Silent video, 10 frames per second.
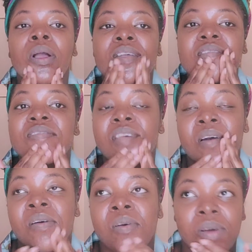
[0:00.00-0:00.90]

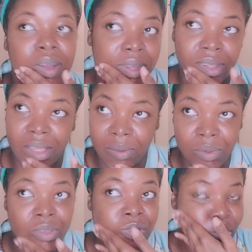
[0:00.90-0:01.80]
So it
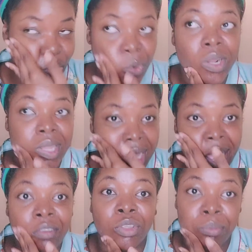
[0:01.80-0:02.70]
was shortly
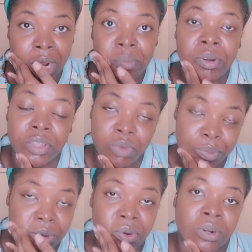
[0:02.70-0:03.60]
after my brother was
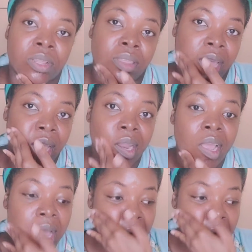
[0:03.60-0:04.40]
born that